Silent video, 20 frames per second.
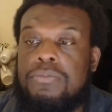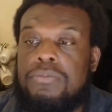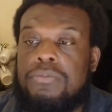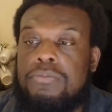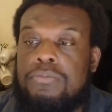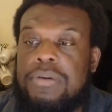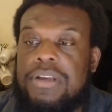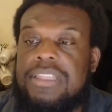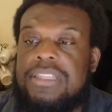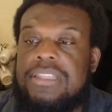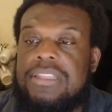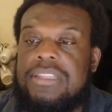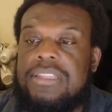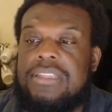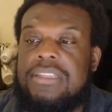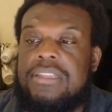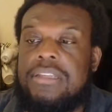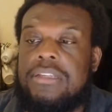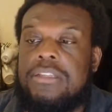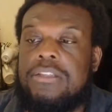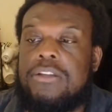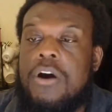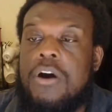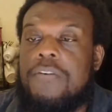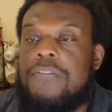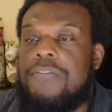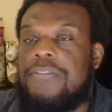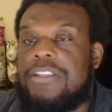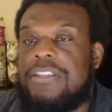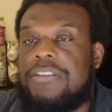but the
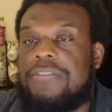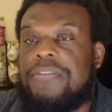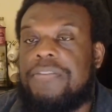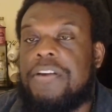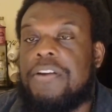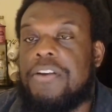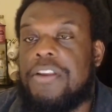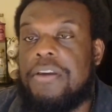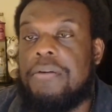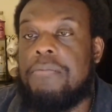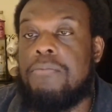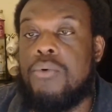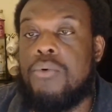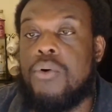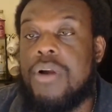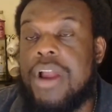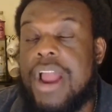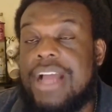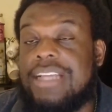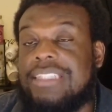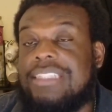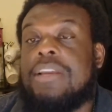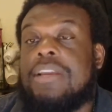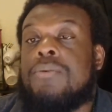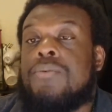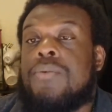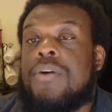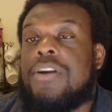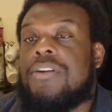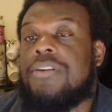Dolphins feared him more as a
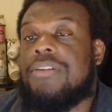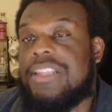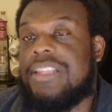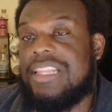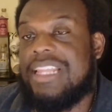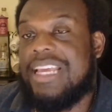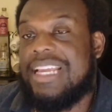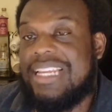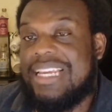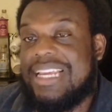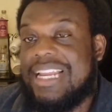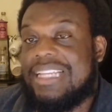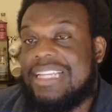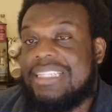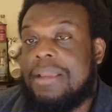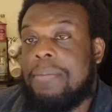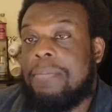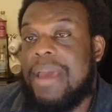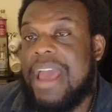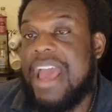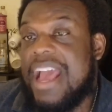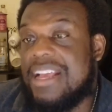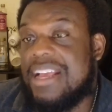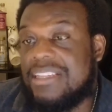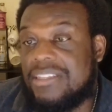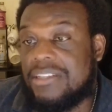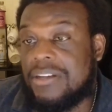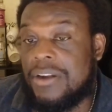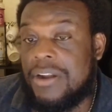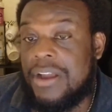runner than they did as a
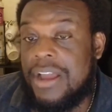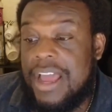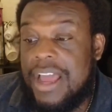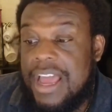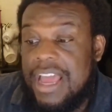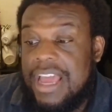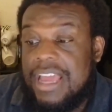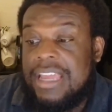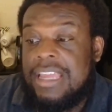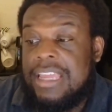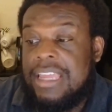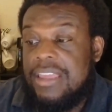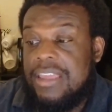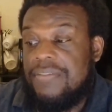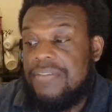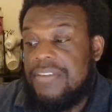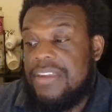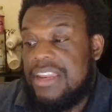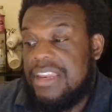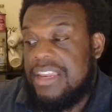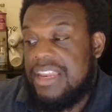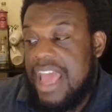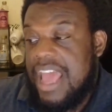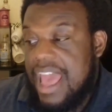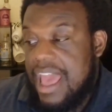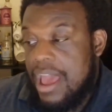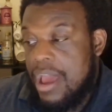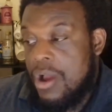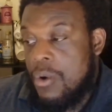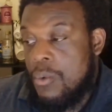passer. Given
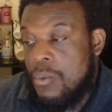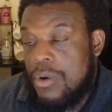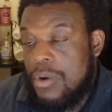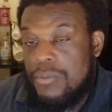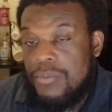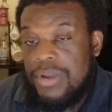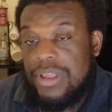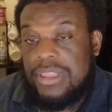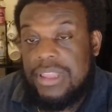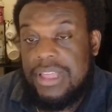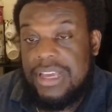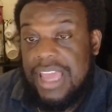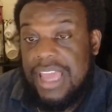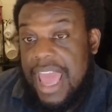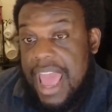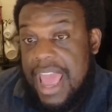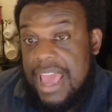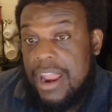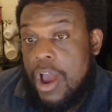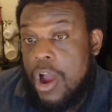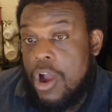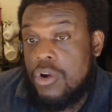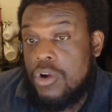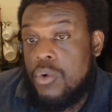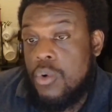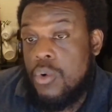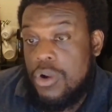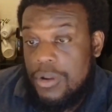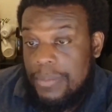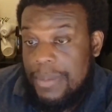now, when we look at our
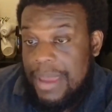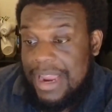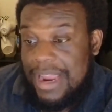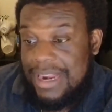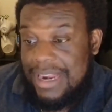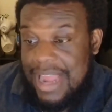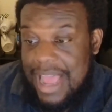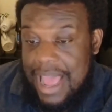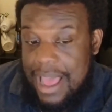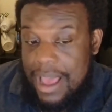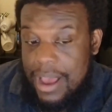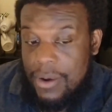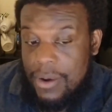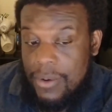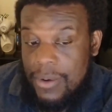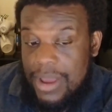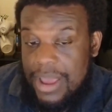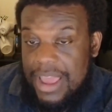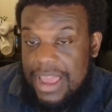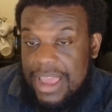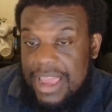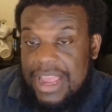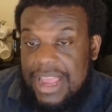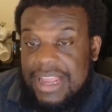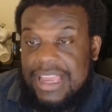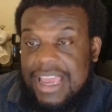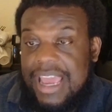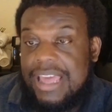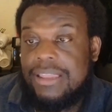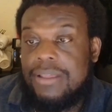quarterback now
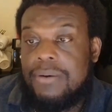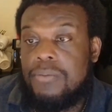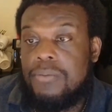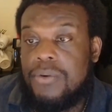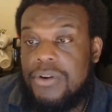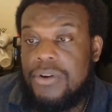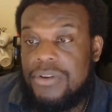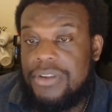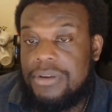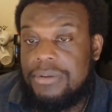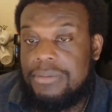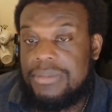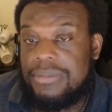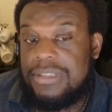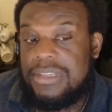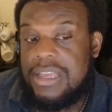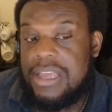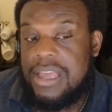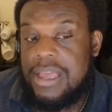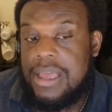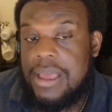in Caleb Williams,